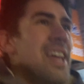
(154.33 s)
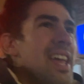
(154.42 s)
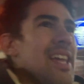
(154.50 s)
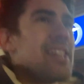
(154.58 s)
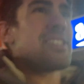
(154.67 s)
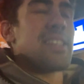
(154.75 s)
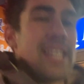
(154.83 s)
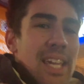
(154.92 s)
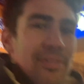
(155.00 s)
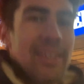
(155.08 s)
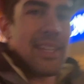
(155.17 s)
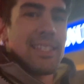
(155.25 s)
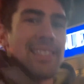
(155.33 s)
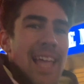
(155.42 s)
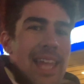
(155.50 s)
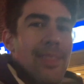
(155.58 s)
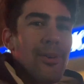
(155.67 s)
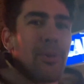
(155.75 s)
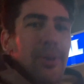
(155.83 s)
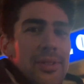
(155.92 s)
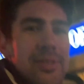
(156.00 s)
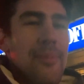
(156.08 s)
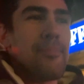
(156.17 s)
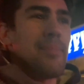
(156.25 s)
is giving these
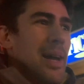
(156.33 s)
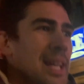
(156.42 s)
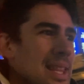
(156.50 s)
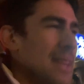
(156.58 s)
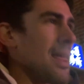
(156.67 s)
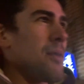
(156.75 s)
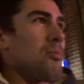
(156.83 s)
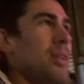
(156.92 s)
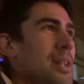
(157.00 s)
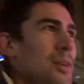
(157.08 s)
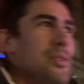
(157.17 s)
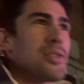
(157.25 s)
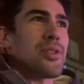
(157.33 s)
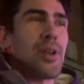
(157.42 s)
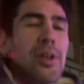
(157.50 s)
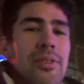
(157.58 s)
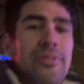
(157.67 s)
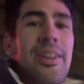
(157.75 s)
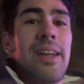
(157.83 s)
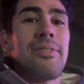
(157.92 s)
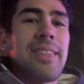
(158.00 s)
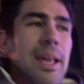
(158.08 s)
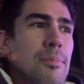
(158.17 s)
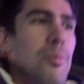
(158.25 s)
landlords money that they really don't deserve. If
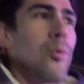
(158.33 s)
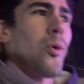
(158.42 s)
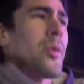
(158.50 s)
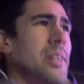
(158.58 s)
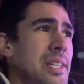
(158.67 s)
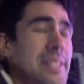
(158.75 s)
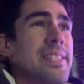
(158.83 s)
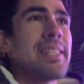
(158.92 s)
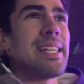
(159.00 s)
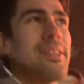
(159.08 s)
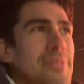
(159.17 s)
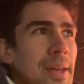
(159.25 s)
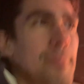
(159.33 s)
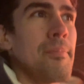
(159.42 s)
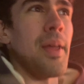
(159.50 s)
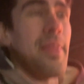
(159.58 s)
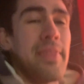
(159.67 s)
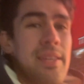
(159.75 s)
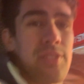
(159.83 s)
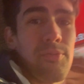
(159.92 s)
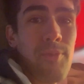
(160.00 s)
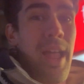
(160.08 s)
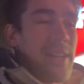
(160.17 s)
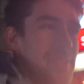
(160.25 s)
they weren't to give them this
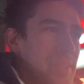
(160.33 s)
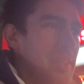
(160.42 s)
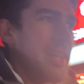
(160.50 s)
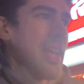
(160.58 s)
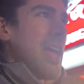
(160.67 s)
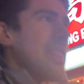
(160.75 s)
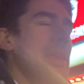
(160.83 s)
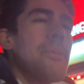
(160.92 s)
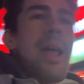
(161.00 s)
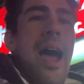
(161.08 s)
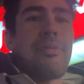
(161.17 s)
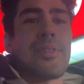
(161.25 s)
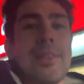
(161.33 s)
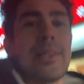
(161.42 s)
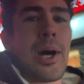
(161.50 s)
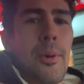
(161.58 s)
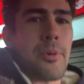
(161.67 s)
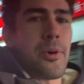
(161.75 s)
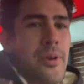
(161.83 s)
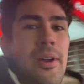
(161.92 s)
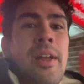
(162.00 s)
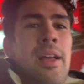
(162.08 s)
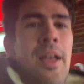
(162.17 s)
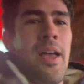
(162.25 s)
rent, they would have to lower
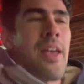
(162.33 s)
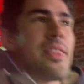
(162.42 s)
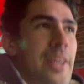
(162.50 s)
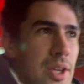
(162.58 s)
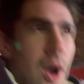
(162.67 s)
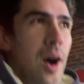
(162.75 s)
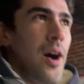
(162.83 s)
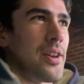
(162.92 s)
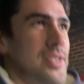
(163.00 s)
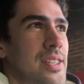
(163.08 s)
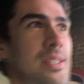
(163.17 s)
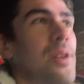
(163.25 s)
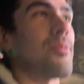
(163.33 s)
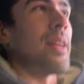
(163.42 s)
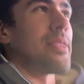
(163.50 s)
the cost to rent